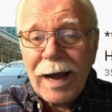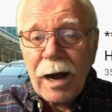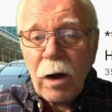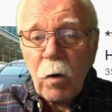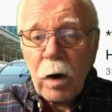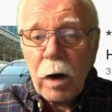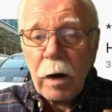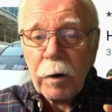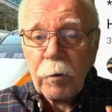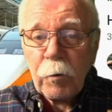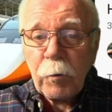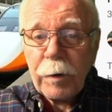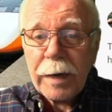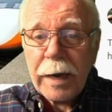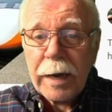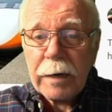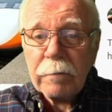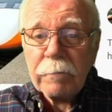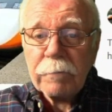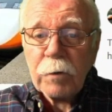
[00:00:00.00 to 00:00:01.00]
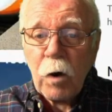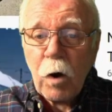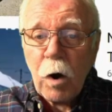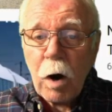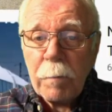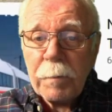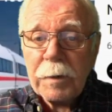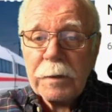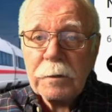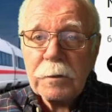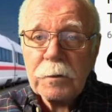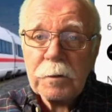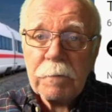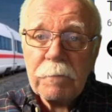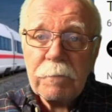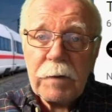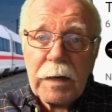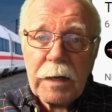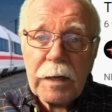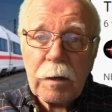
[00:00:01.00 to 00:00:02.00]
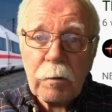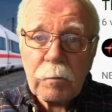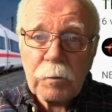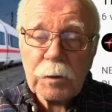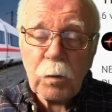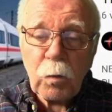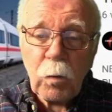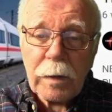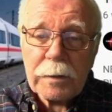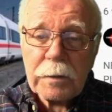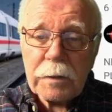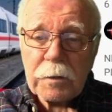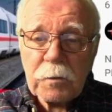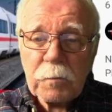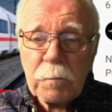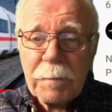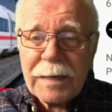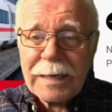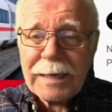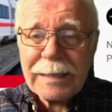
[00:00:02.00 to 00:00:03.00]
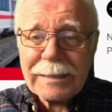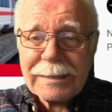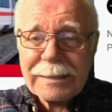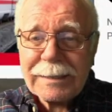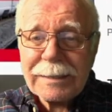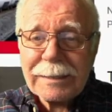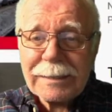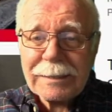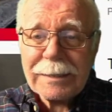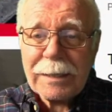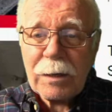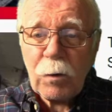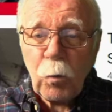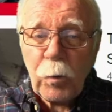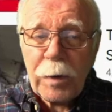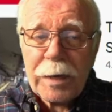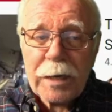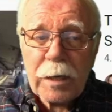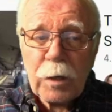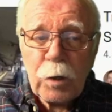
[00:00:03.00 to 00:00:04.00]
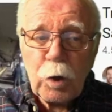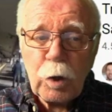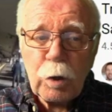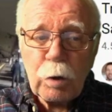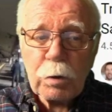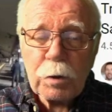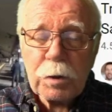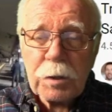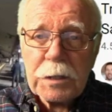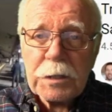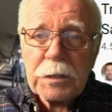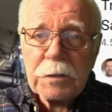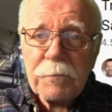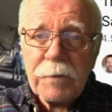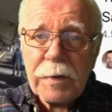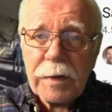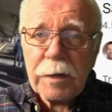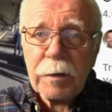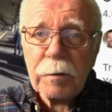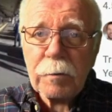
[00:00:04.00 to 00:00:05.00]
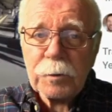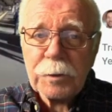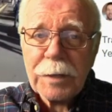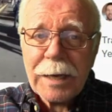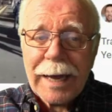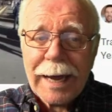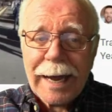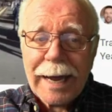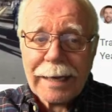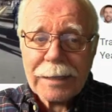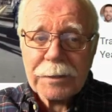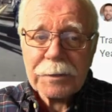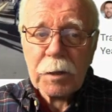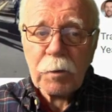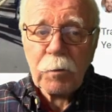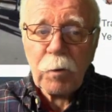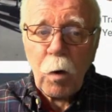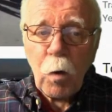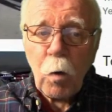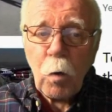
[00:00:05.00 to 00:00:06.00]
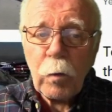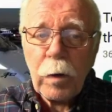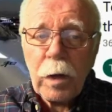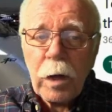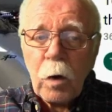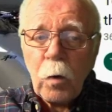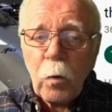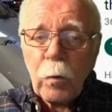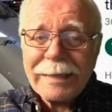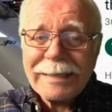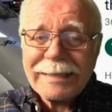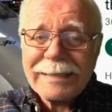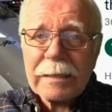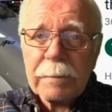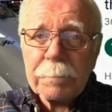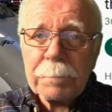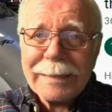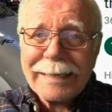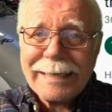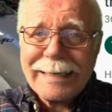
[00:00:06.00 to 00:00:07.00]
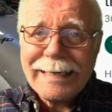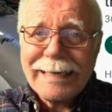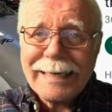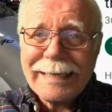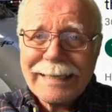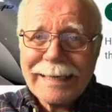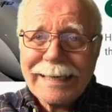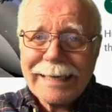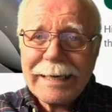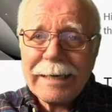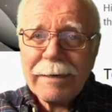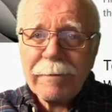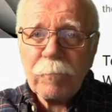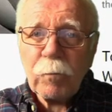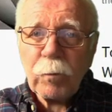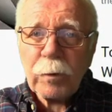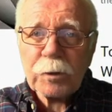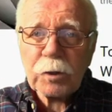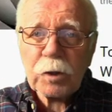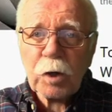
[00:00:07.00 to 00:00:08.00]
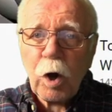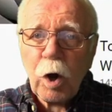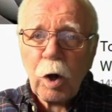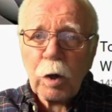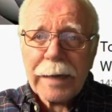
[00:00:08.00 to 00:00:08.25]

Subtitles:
are Creative Commons videos. And what this means is that we can use these videos as our own. We simply need to give what's called